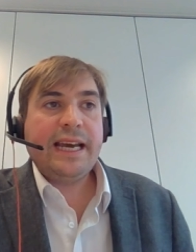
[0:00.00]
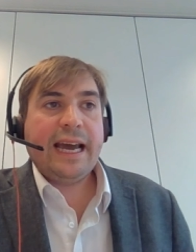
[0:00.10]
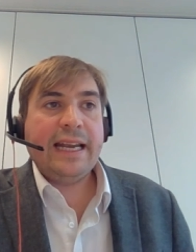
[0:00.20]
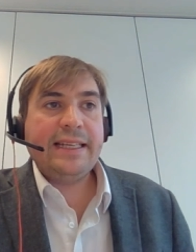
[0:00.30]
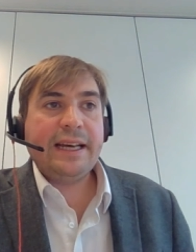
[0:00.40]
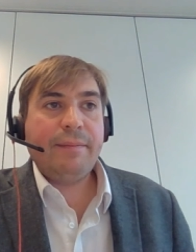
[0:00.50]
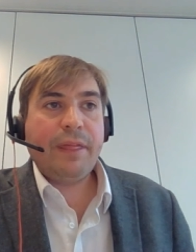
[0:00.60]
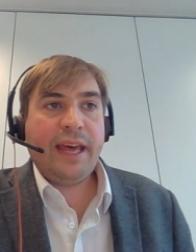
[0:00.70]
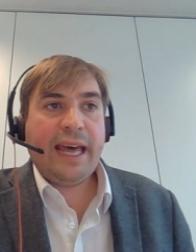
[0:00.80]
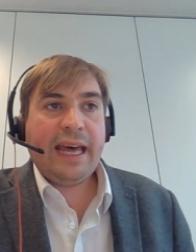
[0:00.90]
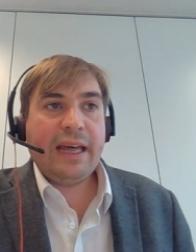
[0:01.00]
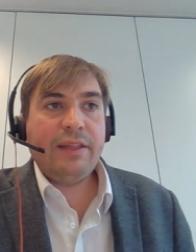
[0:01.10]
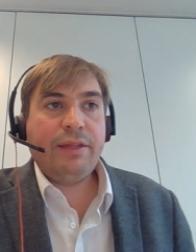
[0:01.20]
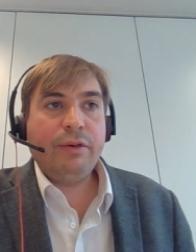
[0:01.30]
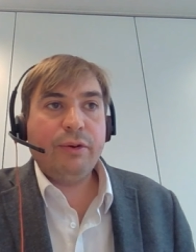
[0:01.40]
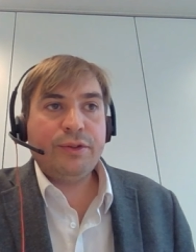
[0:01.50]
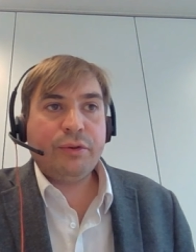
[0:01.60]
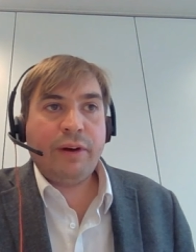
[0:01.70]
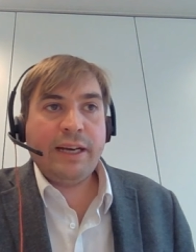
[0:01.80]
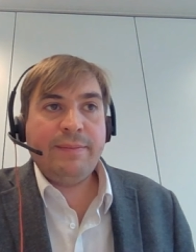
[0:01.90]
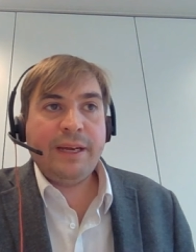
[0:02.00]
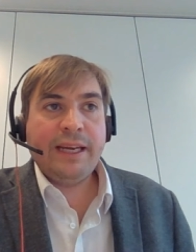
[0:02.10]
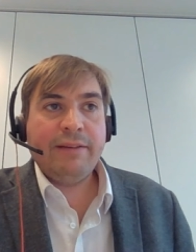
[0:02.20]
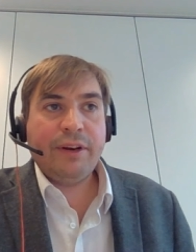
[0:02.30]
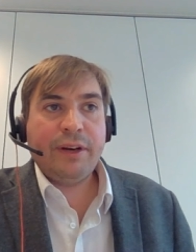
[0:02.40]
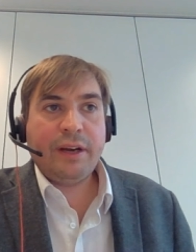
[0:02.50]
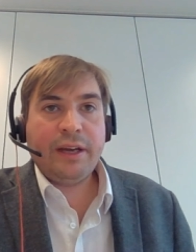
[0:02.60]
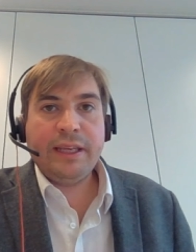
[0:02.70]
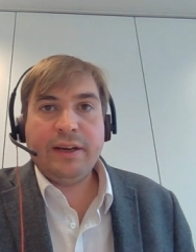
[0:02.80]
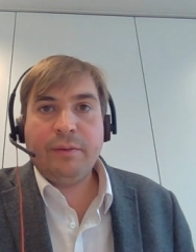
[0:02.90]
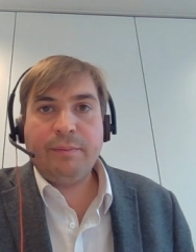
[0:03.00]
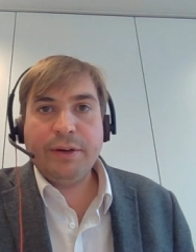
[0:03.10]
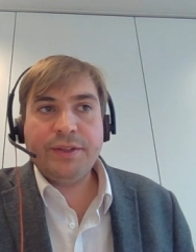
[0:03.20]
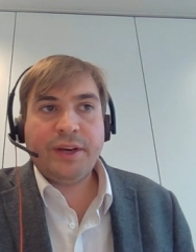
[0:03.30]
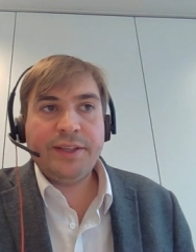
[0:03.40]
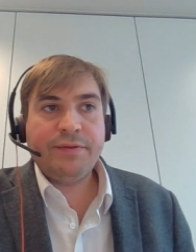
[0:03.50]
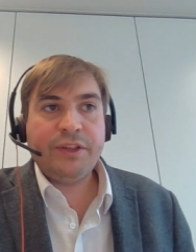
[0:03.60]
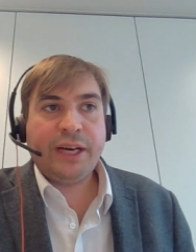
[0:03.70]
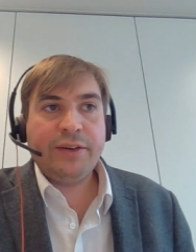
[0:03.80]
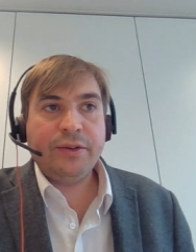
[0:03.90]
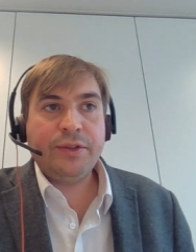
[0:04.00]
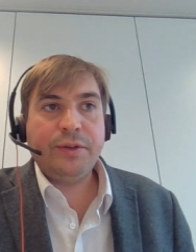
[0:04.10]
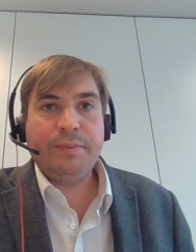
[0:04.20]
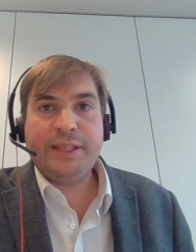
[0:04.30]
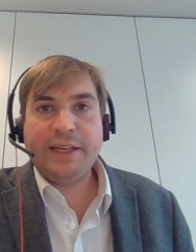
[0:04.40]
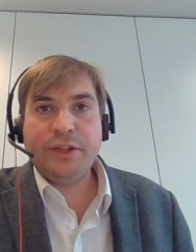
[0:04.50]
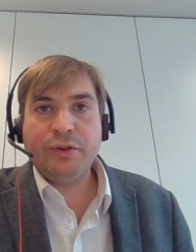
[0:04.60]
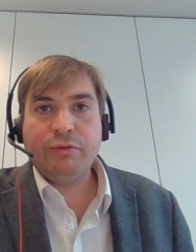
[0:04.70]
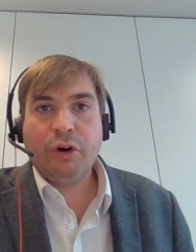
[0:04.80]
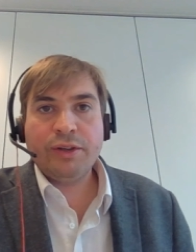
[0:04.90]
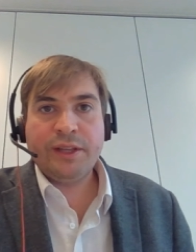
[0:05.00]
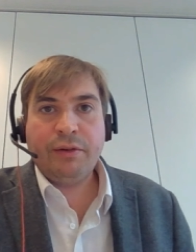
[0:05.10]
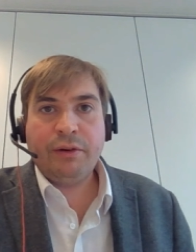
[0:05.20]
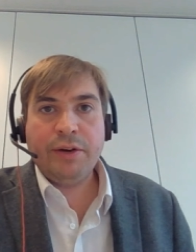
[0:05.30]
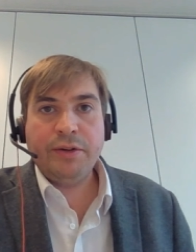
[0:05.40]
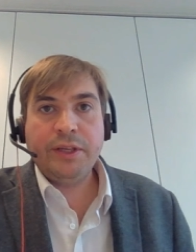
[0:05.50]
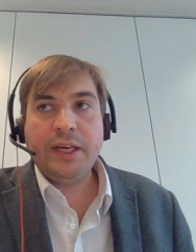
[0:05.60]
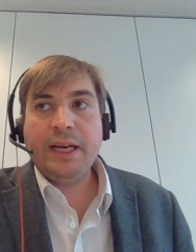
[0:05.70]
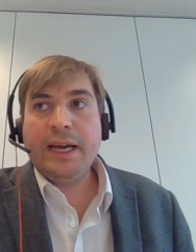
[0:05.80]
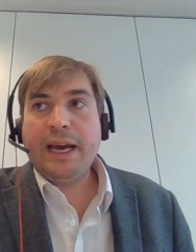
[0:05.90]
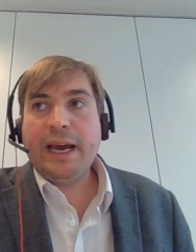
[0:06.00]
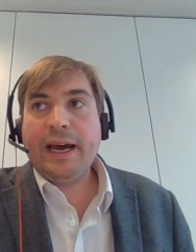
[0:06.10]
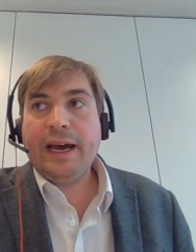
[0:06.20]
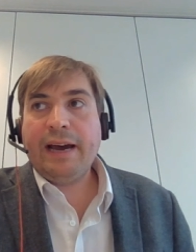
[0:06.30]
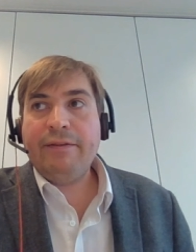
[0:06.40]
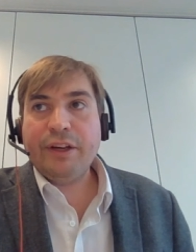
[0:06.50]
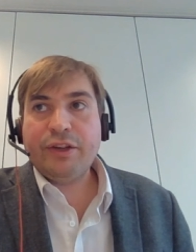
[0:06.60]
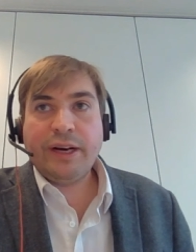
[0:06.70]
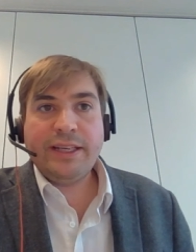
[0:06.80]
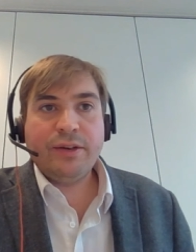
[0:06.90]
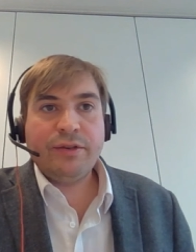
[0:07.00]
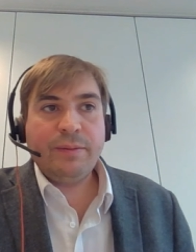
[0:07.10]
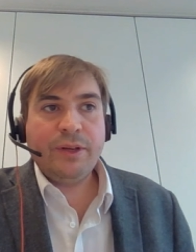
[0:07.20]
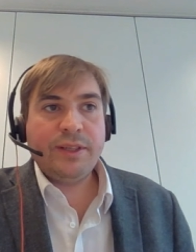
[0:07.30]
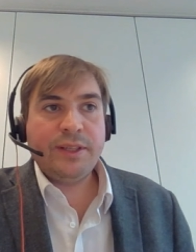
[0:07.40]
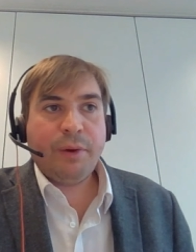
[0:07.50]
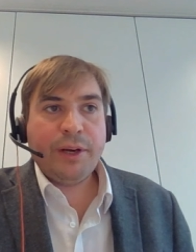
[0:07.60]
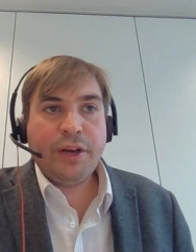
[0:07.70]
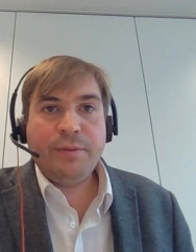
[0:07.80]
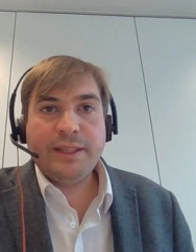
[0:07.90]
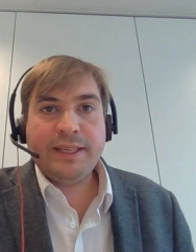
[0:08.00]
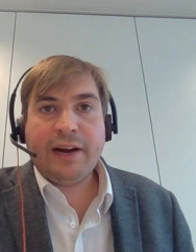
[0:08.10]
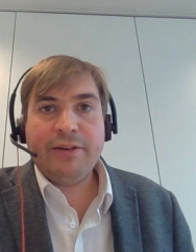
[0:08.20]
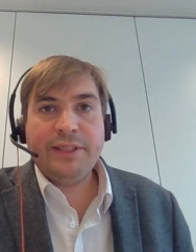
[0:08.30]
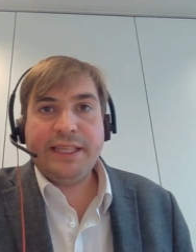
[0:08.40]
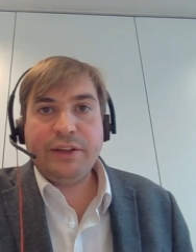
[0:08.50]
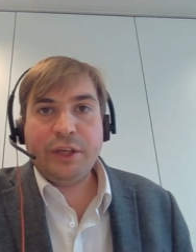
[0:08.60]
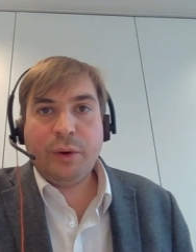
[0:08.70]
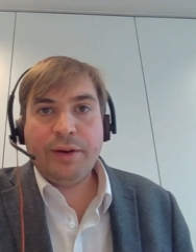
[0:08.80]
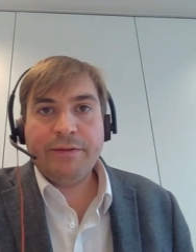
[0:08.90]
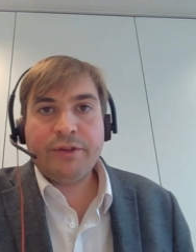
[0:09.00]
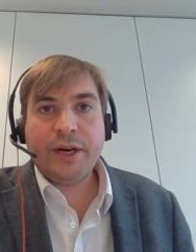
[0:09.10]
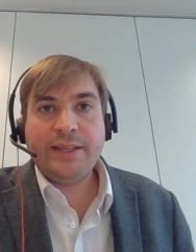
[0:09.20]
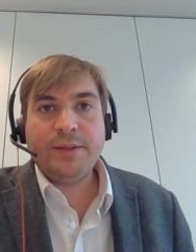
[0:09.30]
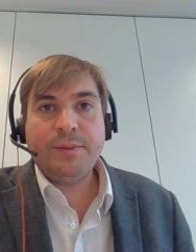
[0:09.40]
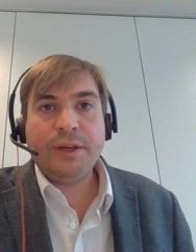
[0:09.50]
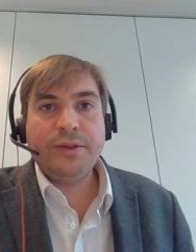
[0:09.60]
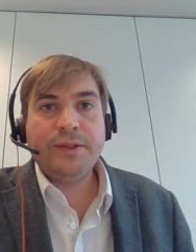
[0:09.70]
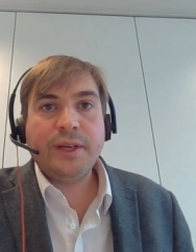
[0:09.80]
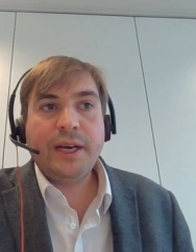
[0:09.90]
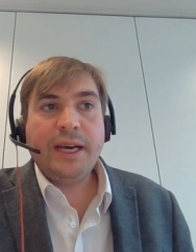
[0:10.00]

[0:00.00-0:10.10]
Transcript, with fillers: And um, there, thoughts are already being given, I think, on both sides of the channel to potential rocks in the road uh, having a trade agreement is by no means a guarantee that you won't have trade disputes.